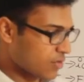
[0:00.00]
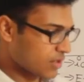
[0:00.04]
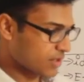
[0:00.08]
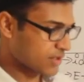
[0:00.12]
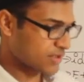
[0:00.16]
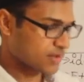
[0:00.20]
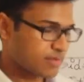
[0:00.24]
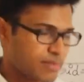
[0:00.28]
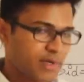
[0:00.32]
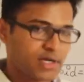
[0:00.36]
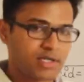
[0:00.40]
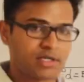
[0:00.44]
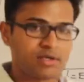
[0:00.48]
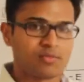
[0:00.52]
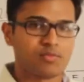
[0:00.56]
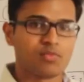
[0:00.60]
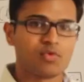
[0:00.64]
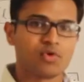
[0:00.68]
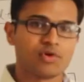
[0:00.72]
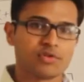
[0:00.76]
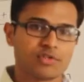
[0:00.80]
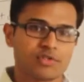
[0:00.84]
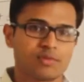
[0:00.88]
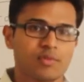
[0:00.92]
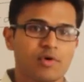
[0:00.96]
codes, but the
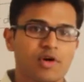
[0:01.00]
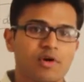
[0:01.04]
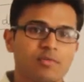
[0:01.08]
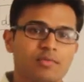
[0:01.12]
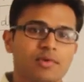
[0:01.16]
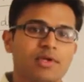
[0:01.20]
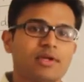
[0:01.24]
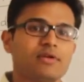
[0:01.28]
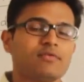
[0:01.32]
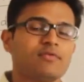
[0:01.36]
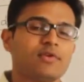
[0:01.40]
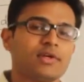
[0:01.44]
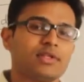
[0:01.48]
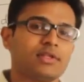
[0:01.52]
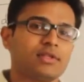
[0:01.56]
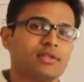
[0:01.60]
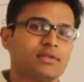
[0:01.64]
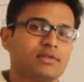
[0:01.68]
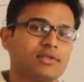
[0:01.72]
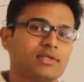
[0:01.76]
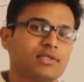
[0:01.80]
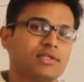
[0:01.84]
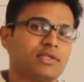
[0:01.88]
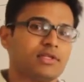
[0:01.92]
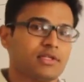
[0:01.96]
most popular
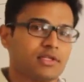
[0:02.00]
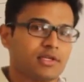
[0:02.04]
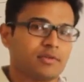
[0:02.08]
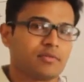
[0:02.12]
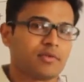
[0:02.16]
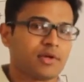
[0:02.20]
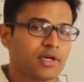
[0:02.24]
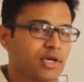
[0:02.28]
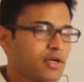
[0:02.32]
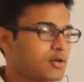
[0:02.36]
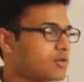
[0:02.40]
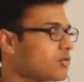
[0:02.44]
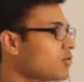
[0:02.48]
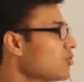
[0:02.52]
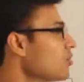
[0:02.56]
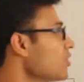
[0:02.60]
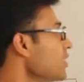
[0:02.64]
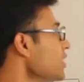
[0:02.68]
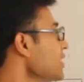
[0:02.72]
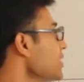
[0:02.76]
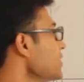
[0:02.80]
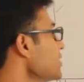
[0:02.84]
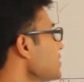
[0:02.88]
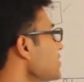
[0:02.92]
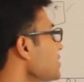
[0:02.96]
one in intermediate
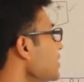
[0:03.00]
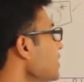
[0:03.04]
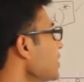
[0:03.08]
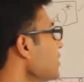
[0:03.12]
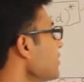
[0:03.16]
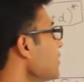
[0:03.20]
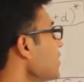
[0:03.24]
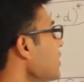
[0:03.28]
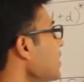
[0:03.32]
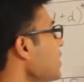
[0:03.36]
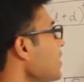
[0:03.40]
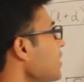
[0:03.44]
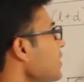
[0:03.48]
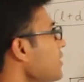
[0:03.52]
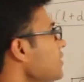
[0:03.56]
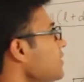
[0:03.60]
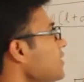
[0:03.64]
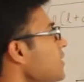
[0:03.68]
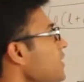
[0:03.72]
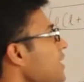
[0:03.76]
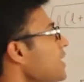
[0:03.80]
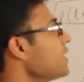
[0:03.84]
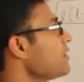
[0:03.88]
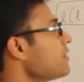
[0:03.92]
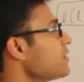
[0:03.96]
code is
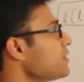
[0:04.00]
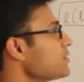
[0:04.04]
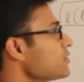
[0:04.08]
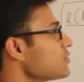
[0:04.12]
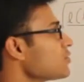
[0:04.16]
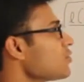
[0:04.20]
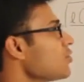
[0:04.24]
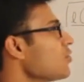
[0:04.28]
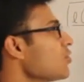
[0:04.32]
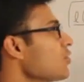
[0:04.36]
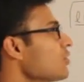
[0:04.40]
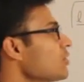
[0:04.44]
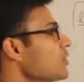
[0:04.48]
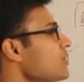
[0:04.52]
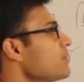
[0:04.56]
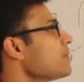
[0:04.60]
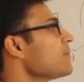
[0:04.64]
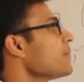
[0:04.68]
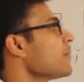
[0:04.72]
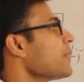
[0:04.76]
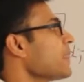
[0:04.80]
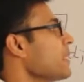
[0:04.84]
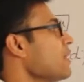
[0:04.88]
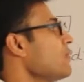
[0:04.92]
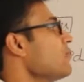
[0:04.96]
3-address code.
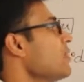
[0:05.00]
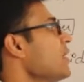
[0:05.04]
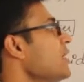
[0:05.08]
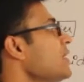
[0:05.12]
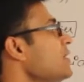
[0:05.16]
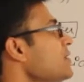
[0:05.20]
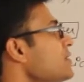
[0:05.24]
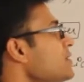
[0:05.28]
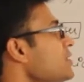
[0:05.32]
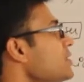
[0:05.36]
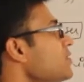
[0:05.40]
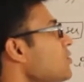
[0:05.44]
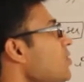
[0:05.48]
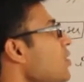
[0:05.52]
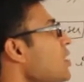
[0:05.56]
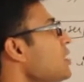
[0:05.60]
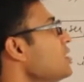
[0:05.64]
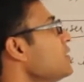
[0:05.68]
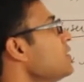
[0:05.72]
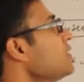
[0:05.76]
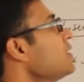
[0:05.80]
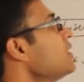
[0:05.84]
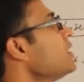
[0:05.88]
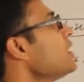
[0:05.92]
Why is it called